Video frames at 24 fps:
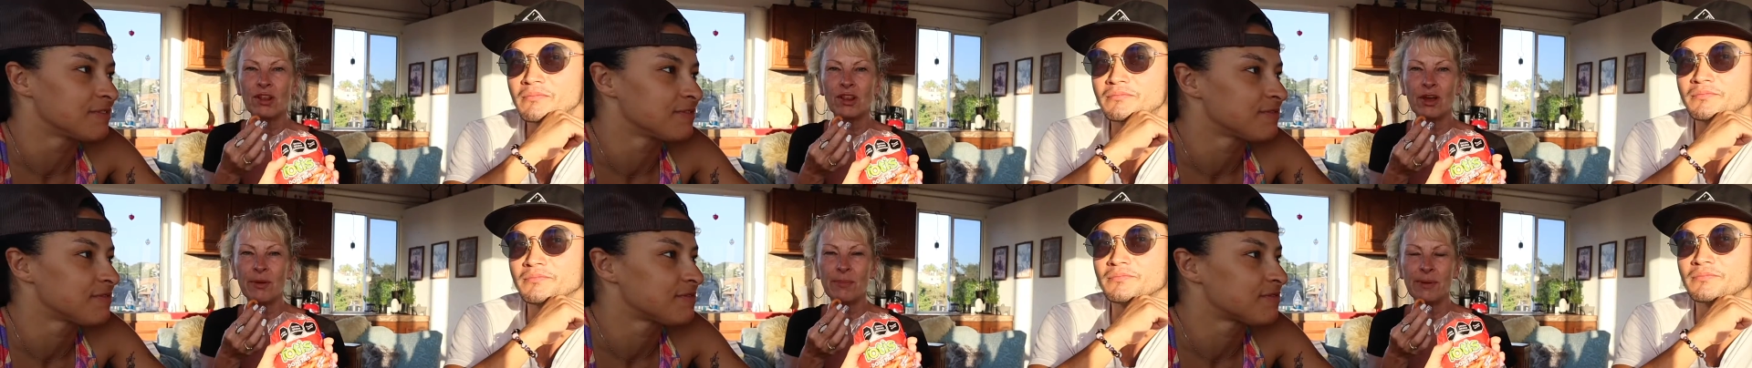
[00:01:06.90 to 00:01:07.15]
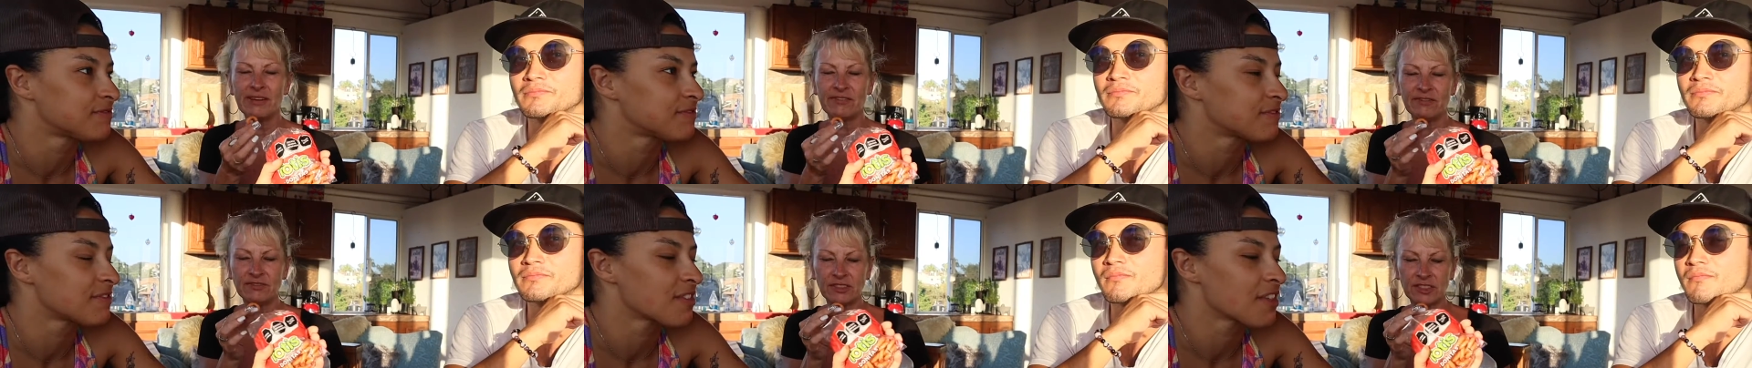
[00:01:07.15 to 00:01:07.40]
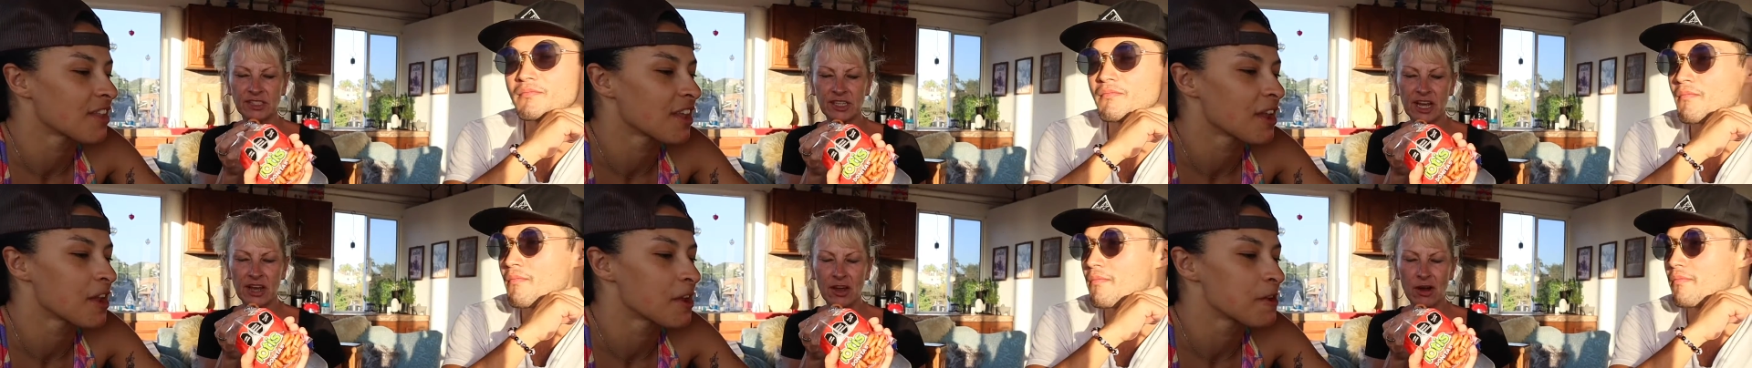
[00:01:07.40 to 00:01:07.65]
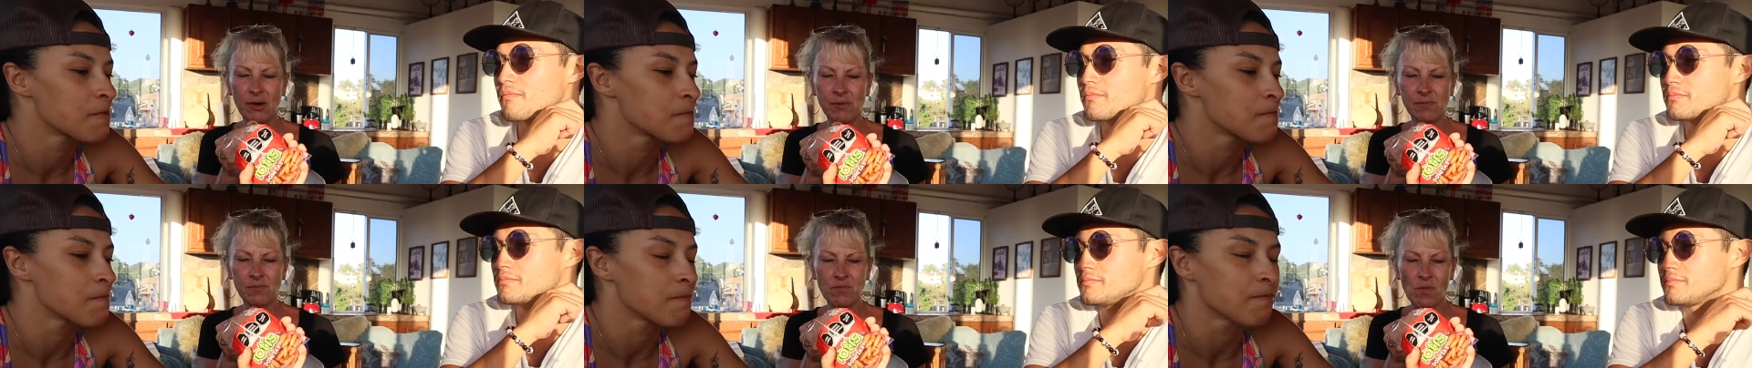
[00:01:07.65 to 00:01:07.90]
Speaker 1: a little bit
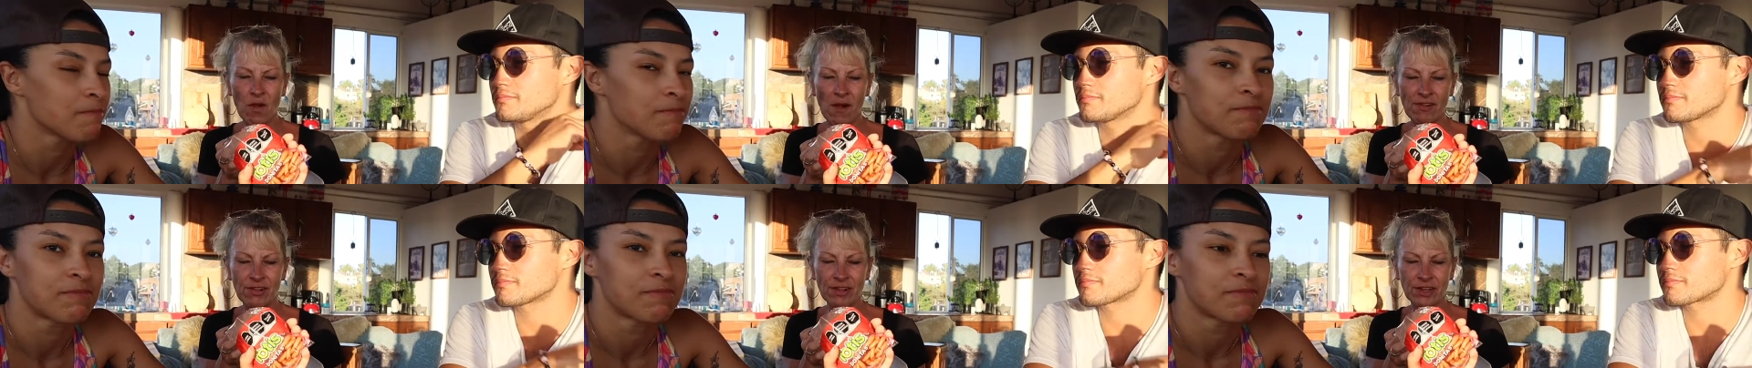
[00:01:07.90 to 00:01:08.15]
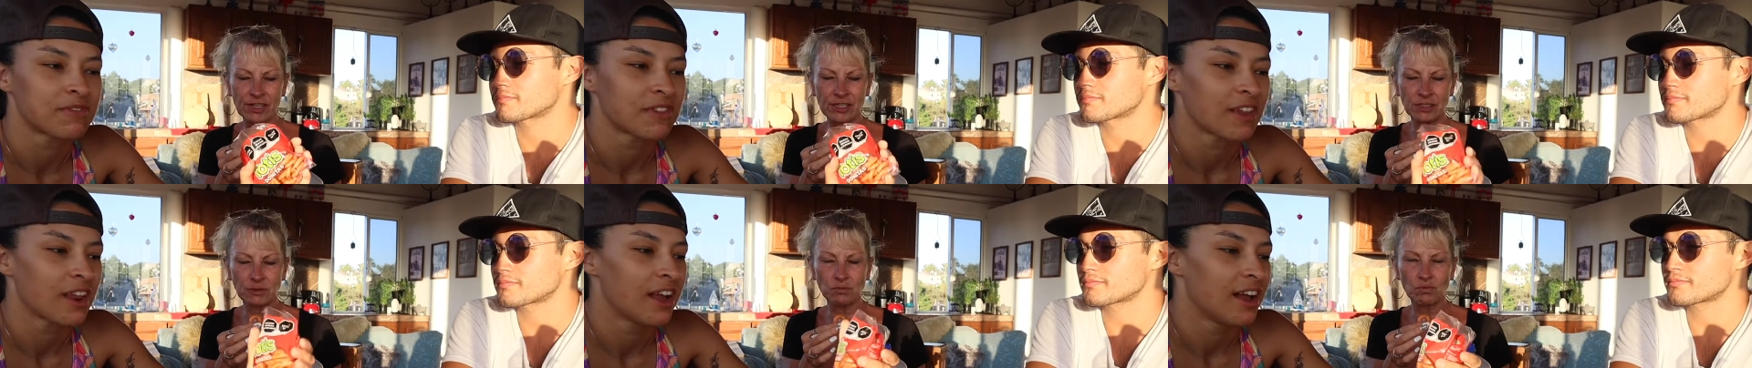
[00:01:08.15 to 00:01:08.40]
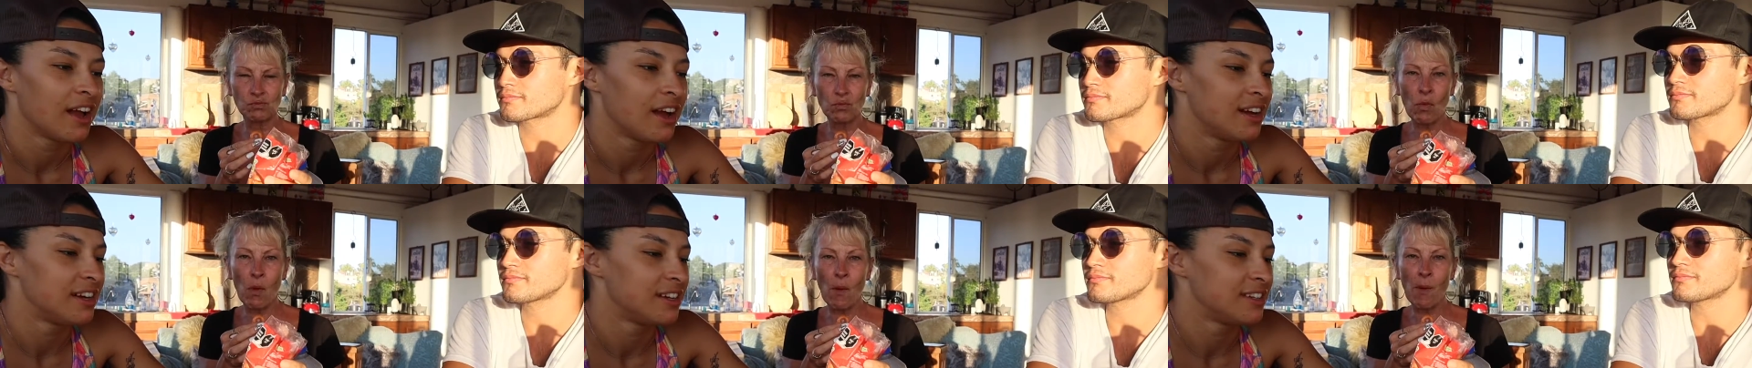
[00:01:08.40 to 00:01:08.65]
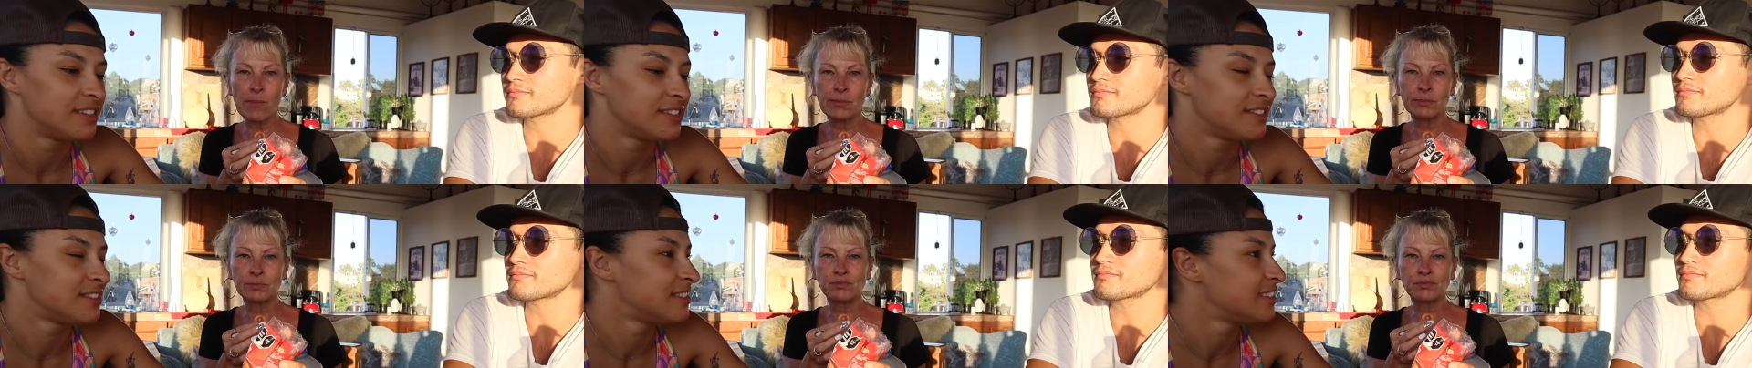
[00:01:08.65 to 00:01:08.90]
stale, I think.
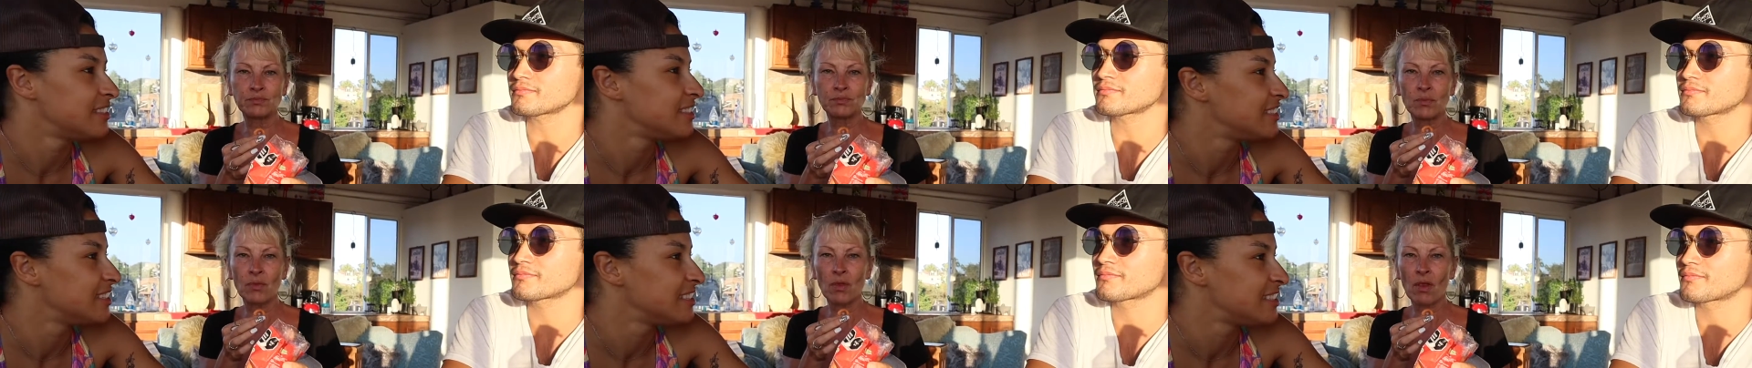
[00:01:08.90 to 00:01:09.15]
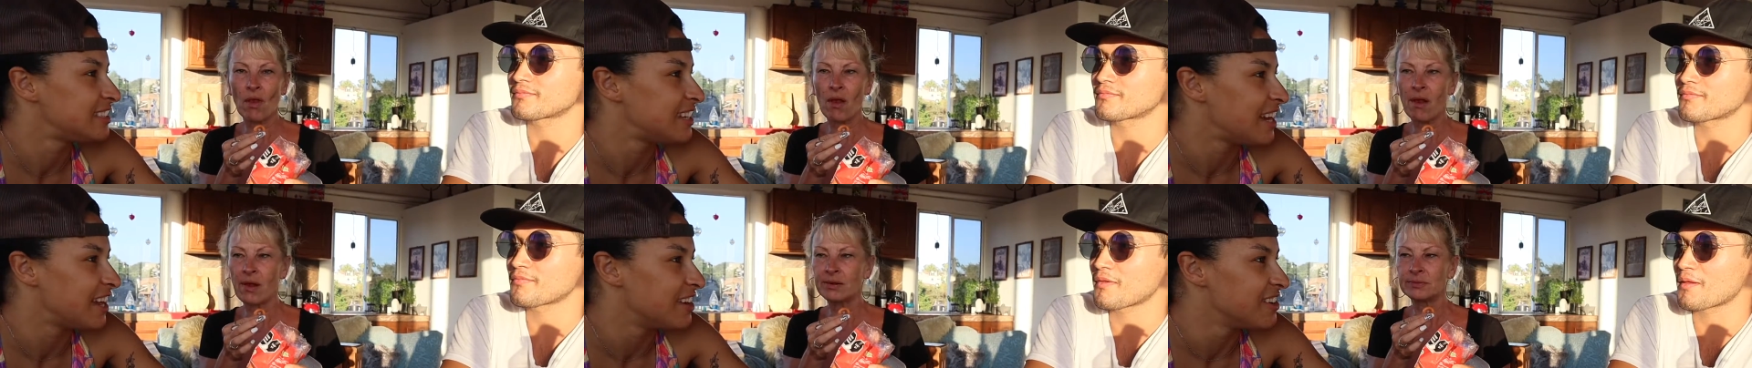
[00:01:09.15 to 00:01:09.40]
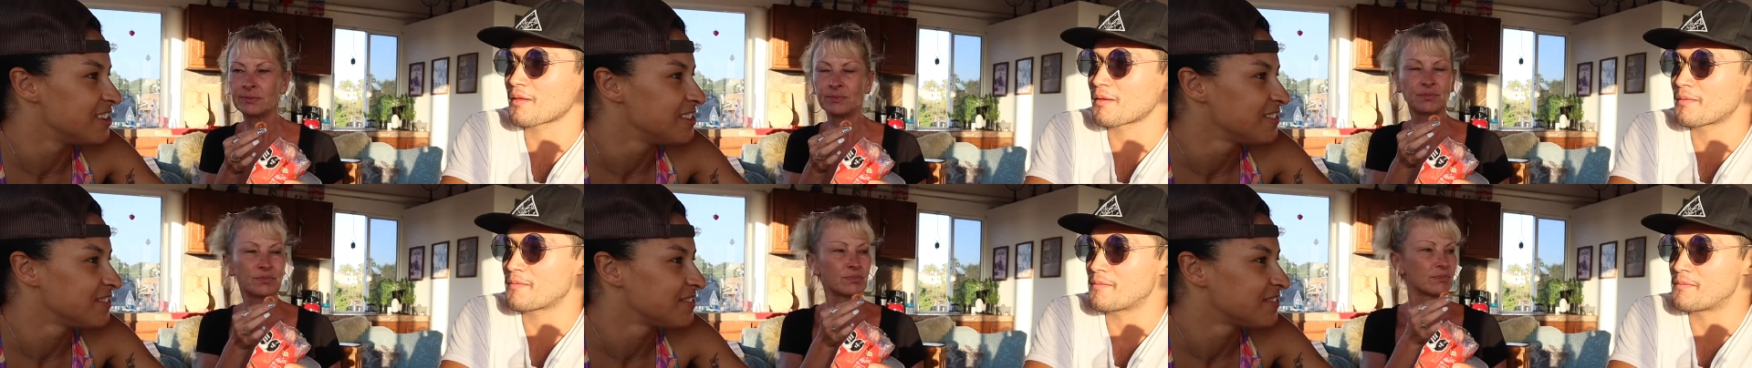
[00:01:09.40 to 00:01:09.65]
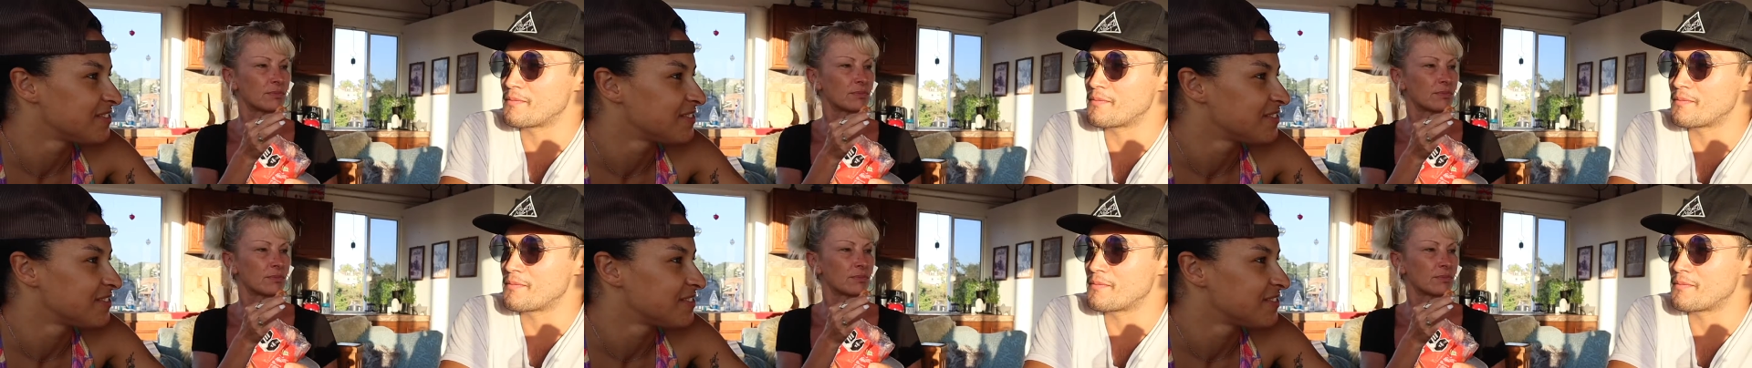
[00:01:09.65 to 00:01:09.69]
Is it stale?